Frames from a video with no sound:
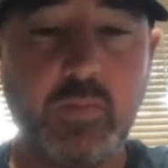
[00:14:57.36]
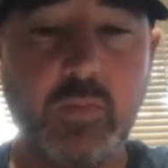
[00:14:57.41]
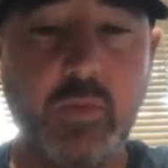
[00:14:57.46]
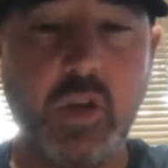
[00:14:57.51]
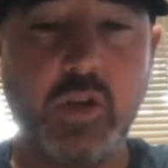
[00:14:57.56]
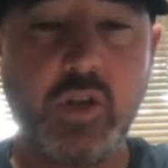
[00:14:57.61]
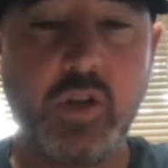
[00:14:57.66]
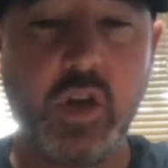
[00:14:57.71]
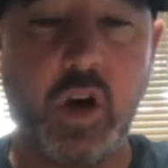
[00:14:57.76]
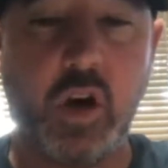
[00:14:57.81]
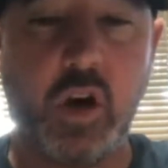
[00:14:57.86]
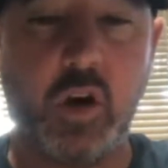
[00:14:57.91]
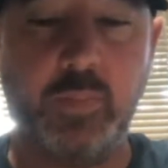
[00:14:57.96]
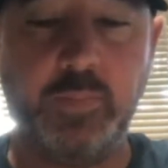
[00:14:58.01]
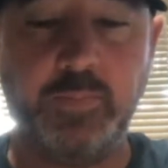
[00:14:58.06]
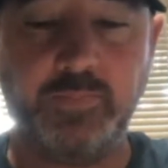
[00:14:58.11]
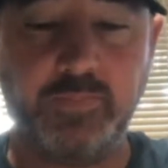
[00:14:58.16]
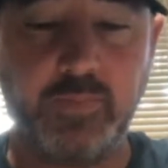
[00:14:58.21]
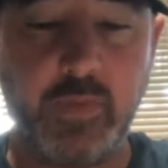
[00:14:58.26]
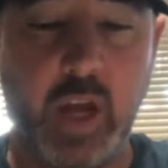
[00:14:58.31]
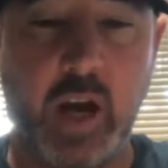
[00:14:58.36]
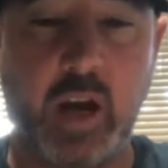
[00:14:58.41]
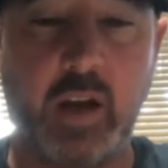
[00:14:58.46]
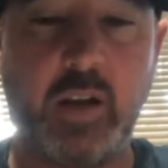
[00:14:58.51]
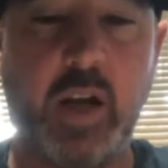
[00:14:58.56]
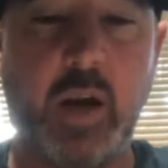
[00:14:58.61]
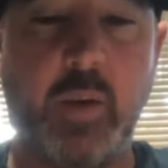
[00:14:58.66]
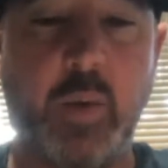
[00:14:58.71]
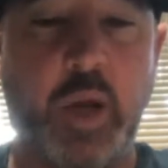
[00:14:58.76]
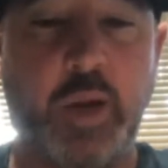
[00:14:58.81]
So yeah,
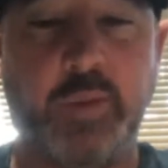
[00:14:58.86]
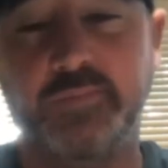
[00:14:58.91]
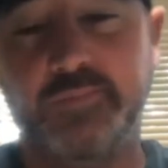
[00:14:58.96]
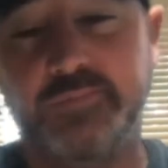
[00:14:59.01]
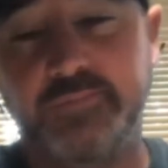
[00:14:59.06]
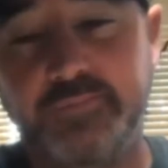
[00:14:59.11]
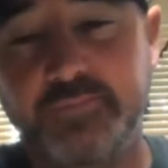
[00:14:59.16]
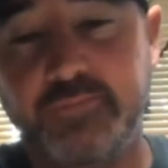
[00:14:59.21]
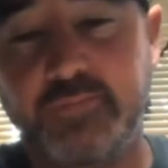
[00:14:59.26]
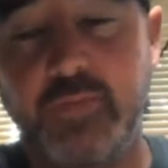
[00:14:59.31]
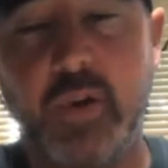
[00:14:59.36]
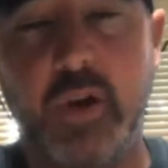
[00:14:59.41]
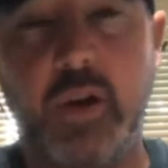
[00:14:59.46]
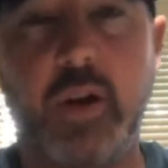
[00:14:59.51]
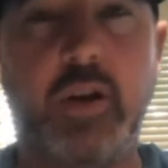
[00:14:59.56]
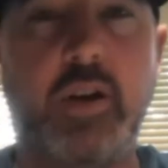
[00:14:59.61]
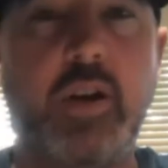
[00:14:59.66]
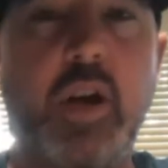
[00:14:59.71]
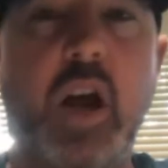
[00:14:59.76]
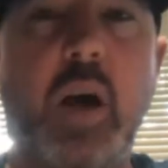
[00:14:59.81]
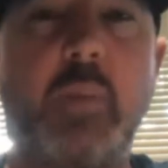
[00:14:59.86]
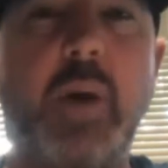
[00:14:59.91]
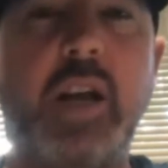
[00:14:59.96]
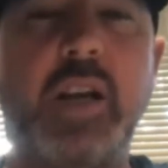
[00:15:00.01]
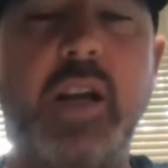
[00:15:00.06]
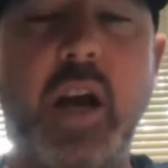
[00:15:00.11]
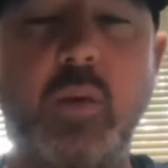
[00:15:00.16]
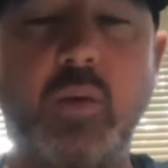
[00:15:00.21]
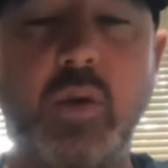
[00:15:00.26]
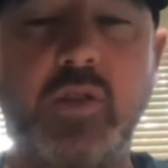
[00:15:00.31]
I mean, My
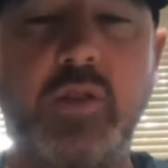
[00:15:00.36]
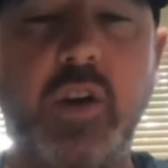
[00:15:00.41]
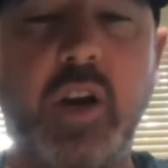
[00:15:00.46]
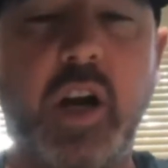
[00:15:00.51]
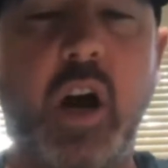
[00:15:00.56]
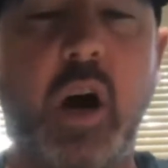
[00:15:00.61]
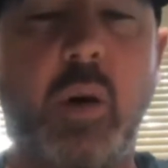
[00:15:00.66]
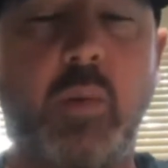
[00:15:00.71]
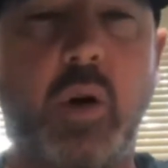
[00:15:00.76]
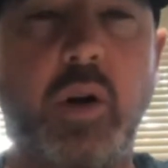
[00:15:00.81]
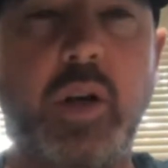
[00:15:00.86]
dad was very humble.